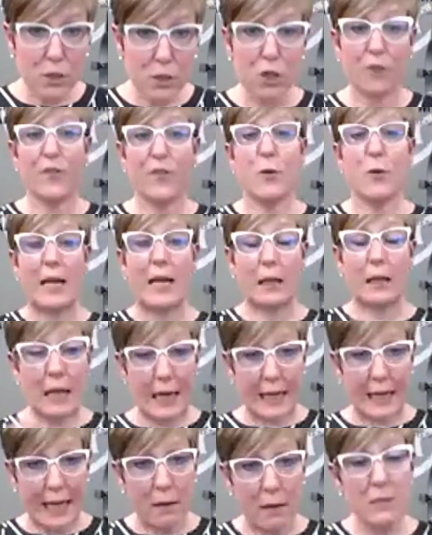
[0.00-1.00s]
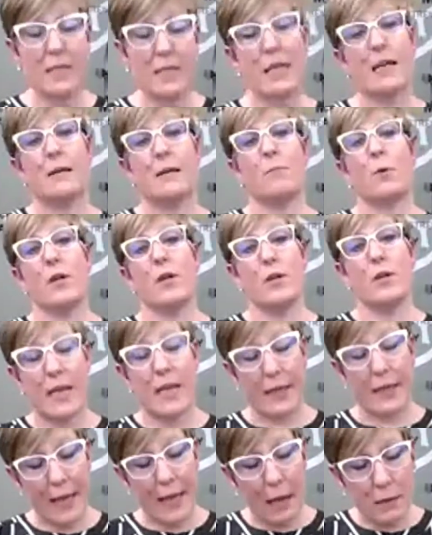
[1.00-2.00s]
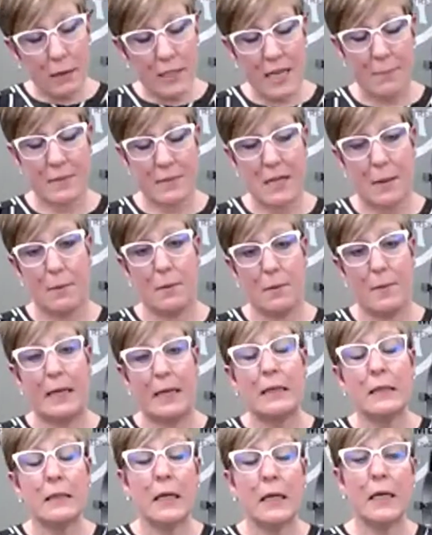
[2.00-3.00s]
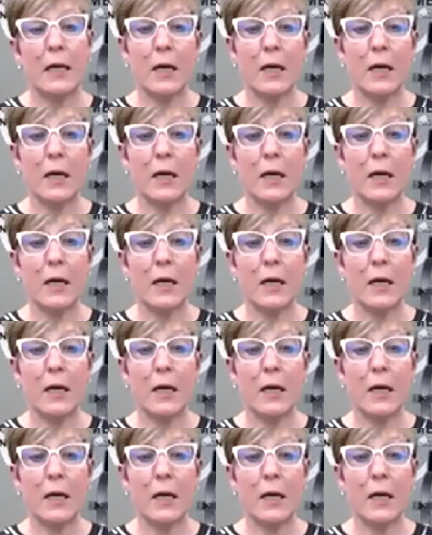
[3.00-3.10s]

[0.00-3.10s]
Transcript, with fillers: So if you eat a lot of calcium or you take a calcium supplement,